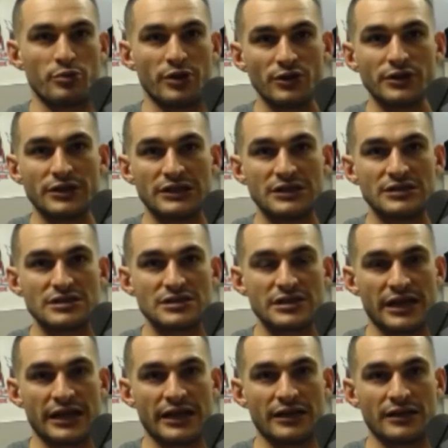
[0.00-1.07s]
your abilities,
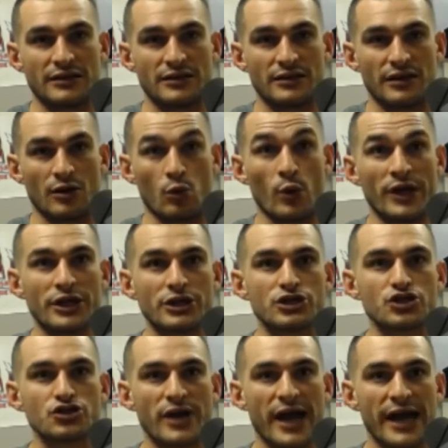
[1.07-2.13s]
and a winning
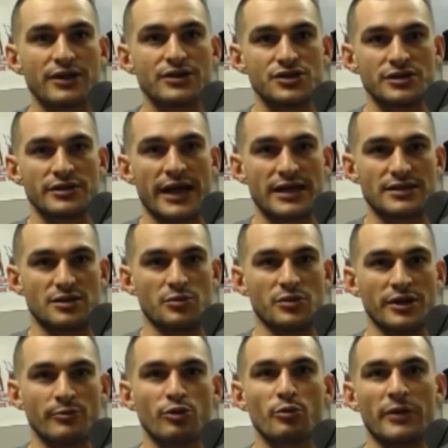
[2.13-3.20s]
strategy has to
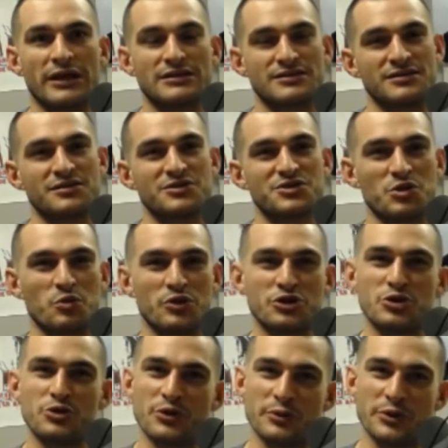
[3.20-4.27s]
be implemented. So
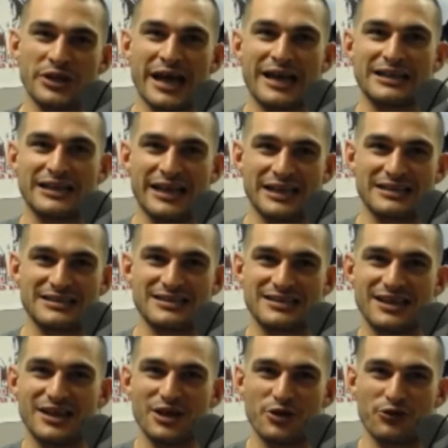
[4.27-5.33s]
when that gets
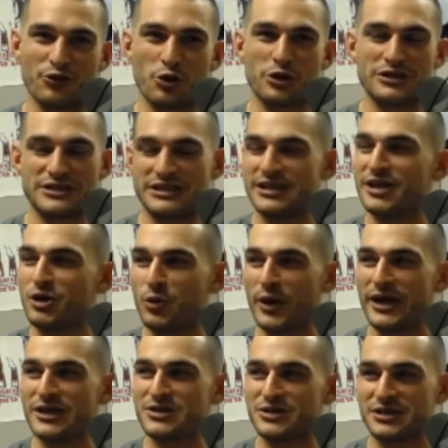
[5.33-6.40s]
thrown into the
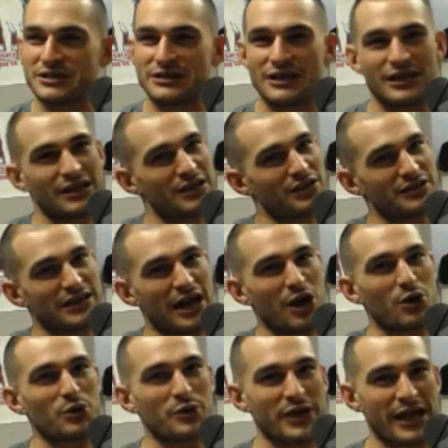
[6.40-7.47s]
equation,
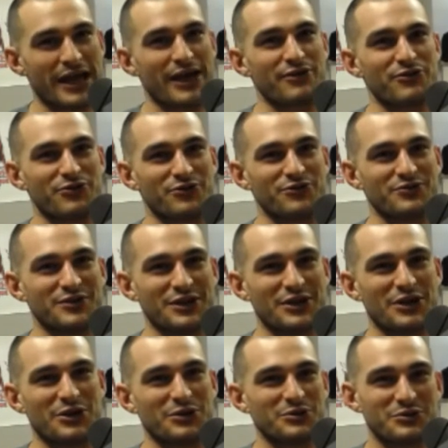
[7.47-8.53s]
now we have,
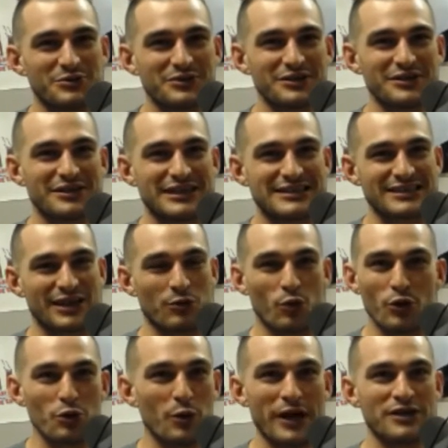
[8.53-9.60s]
it's like,
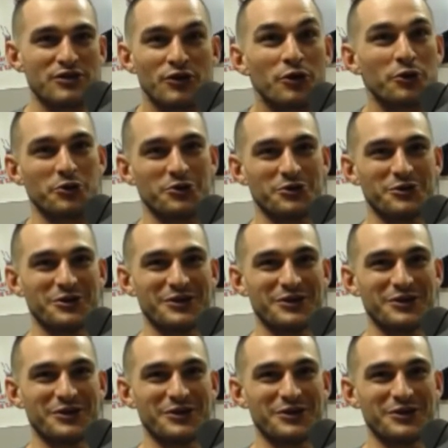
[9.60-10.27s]
what do I do?